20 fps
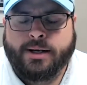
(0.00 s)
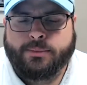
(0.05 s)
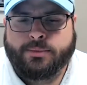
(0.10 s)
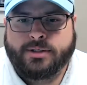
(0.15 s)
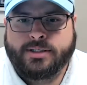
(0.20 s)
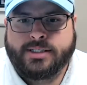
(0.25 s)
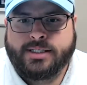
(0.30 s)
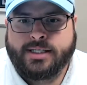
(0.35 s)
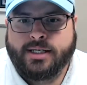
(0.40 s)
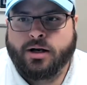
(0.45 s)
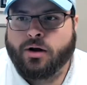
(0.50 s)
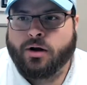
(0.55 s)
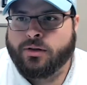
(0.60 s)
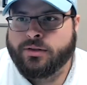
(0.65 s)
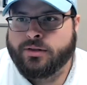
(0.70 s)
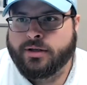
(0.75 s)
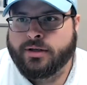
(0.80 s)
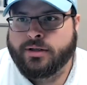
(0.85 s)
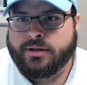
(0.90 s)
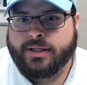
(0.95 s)
able to see
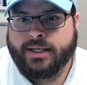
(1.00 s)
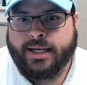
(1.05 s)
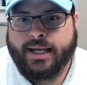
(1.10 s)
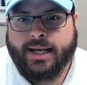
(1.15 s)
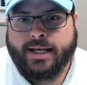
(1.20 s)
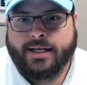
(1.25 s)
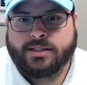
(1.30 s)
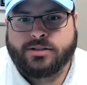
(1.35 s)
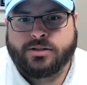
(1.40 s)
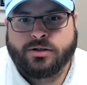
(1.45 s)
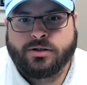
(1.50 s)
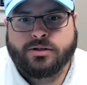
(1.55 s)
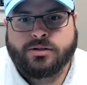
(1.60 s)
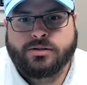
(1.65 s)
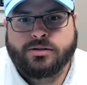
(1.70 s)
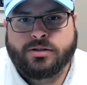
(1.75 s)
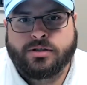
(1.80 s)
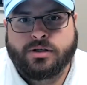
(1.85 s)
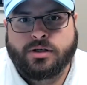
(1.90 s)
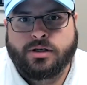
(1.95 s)
all the
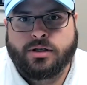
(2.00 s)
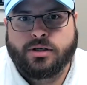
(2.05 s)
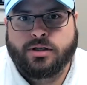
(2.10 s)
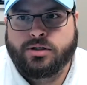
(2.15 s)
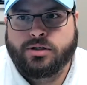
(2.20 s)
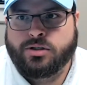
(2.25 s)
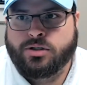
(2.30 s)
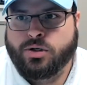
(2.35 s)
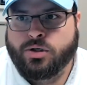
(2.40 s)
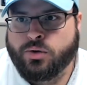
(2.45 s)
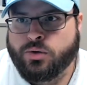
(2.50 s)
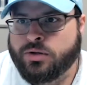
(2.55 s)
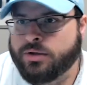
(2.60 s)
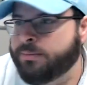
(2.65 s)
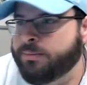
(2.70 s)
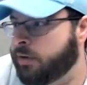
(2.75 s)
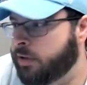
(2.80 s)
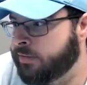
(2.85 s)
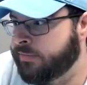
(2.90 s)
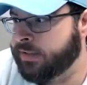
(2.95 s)
answers to
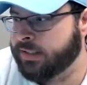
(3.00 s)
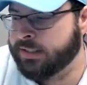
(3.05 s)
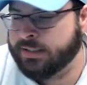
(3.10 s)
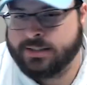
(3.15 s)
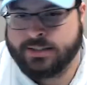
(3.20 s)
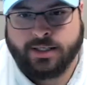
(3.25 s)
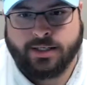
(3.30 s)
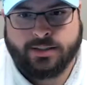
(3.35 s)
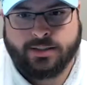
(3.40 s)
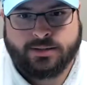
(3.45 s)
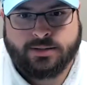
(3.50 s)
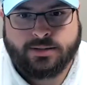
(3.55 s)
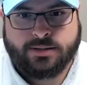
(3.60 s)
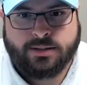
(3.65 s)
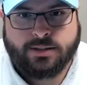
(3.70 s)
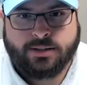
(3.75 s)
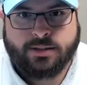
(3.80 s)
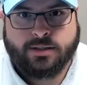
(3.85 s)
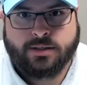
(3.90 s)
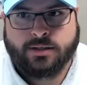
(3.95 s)
the previous tests.